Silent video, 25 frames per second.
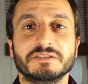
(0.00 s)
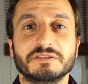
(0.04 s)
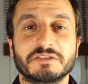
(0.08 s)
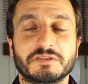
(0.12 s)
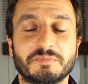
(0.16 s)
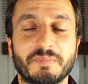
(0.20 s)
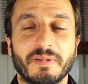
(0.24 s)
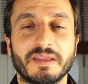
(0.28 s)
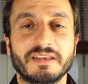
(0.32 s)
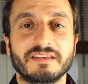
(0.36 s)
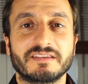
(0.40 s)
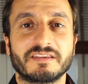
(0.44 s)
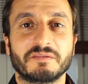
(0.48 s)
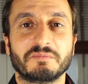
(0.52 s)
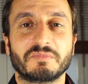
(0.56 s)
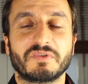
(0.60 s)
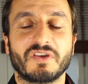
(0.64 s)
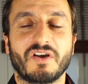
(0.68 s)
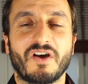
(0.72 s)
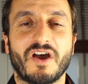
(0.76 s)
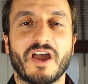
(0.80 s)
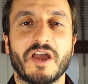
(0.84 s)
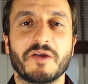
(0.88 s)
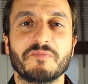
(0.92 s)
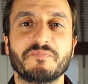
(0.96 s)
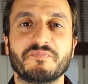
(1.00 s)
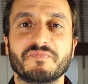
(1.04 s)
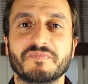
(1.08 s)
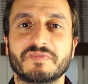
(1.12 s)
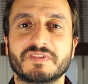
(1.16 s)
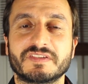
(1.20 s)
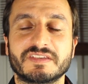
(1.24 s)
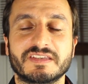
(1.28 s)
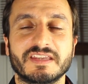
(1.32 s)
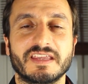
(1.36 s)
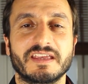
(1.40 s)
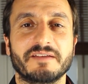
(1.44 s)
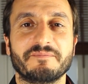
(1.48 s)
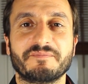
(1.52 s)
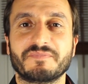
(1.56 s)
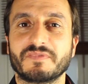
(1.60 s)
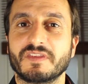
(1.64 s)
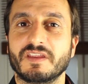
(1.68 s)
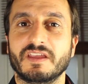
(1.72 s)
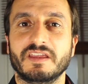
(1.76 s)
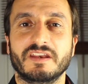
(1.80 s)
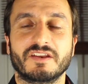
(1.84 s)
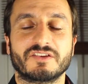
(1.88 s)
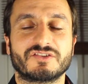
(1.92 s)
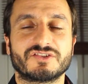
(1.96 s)
spend some time, sit
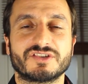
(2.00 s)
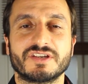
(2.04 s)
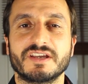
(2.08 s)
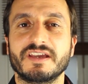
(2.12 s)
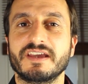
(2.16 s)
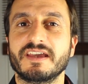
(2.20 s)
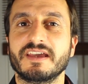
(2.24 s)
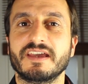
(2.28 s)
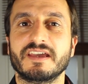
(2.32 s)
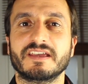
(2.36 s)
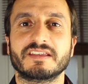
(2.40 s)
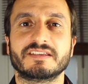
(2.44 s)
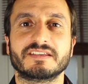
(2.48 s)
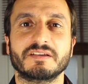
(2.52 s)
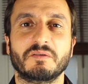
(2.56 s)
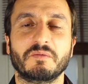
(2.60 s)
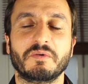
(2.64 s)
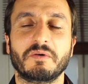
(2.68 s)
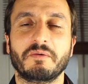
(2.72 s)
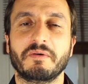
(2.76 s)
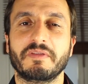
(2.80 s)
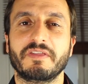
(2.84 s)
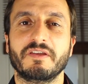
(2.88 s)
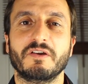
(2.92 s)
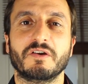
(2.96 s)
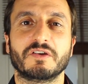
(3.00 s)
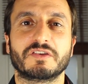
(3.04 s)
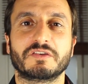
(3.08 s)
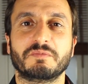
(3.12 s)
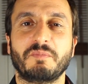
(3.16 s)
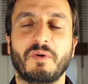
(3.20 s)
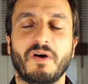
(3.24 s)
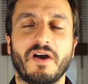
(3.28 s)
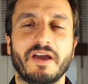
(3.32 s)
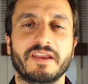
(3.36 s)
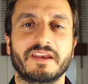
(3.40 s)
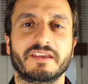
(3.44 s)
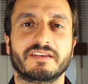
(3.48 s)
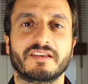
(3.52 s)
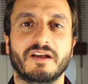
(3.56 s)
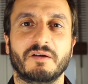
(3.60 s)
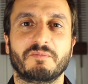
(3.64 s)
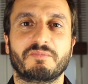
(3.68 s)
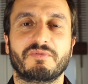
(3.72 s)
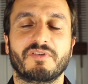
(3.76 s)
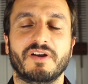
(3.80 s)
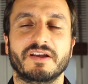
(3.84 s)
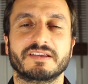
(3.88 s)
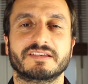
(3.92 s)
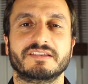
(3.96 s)
in a chair, somewhere where your spine is
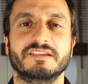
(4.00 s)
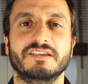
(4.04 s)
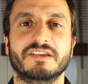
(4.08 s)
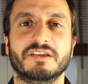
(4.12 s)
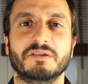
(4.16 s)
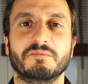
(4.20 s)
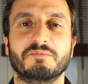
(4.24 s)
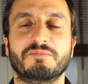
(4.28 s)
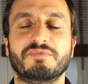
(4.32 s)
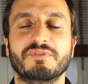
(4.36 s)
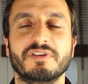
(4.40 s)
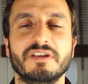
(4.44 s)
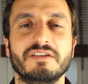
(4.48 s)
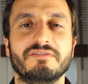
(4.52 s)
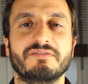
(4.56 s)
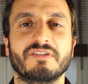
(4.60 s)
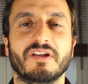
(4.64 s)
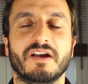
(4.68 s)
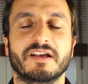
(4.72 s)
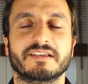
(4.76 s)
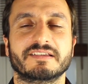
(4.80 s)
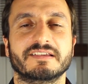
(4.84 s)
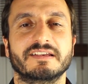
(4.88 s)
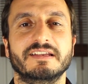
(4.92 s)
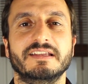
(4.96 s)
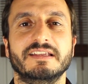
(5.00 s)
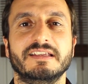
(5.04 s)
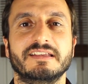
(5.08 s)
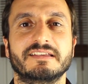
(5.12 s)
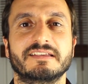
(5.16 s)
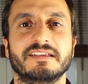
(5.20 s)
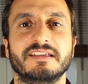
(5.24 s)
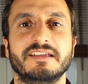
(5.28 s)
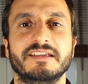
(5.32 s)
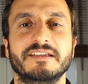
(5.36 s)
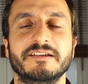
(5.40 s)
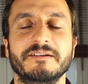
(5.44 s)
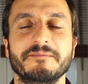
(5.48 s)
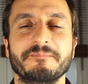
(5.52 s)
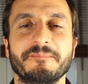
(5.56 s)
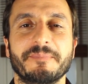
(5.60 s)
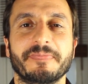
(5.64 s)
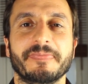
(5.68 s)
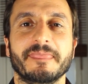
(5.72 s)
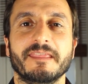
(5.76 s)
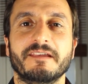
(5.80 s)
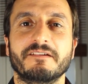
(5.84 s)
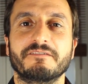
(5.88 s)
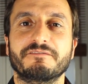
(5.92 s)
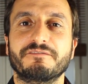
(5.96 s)
upright so you can breathe nice and easy.
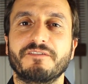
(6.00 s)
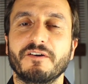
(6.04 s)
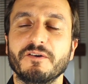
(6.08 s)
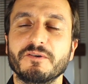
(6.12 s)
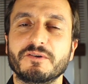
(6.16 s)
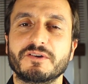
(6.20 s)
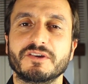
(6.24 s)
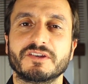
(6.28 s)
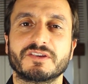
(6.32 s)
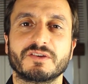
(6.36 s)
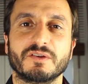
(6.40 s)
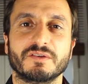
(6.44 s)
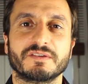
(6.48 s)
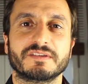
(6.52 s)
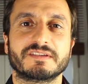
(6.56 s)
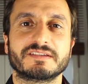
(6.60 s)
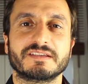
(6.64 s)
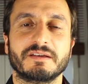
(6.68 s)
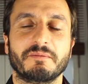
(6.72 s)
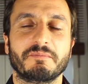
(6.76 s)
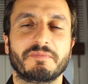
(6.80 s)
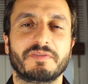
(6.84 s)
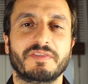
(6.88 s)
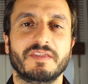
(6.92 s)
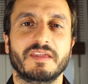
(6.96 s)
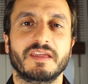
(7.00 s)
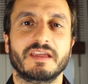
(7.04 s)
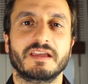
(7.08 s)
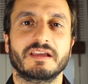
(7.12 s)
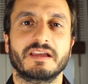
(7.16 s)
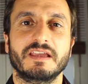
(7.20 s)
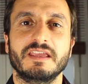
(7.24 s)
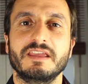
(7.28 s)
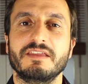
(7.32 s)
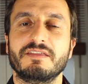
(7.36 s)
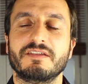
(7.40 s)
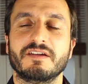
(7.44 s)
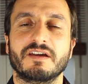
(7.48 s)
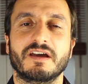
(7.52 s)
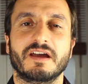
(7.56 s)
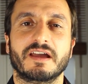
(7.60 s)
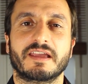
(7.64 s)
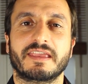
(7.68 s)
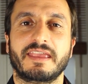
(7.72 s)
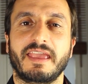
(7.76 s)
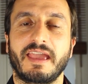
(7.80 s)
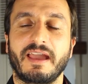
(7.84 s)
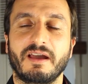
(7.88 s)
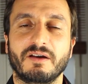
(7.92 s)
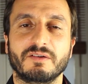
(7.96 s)
Focus on something, either a
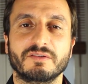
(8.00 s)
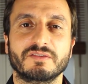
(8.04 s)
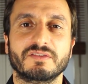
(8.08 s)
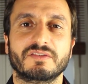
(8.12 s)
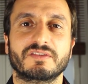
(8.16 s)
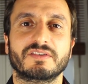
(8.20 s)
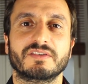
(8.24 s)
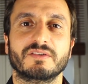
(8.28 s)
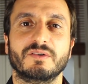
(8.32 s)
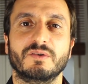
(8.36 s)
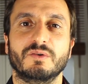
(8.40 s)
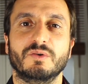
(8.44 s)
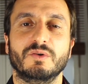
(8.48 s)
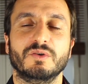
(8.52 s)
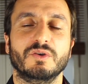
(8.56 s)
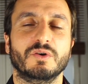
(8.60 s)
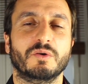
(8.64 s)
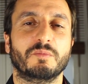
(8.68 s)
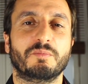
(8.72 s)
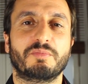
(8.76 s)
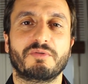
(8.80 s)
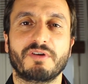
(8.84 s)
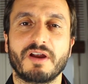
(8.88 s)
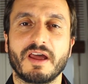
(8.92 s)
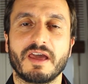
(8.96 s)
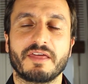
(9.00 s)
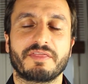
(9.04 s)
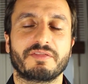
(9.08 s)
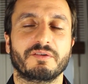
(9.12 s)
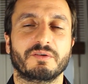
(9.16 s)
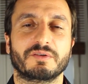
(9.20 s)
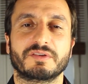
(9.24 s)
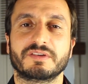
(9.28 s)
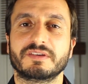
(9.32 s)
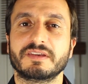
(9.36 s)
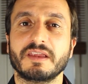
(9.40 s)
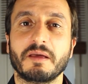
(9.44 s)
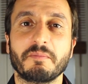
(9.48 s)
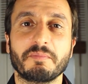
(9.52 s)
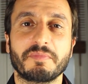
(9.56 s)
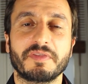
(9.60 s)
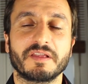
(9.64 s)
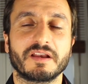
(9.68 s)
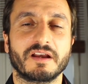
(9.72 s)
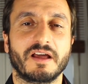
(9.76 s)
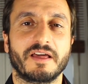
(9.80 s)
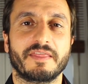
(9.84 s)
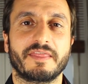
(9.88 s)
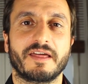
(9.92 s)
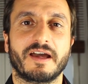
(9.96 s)
count or your breath or
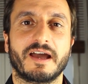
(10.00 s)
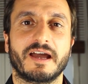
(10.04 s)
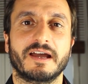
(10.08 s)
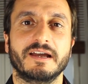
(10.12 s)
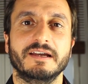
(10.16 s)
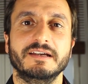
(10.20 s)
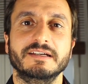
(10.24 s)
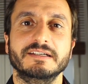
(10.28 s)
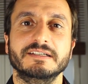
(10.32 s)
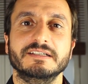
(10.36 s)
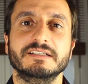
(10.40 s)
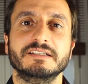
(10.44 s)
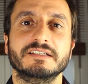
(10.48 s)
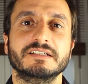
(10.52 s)
something like that,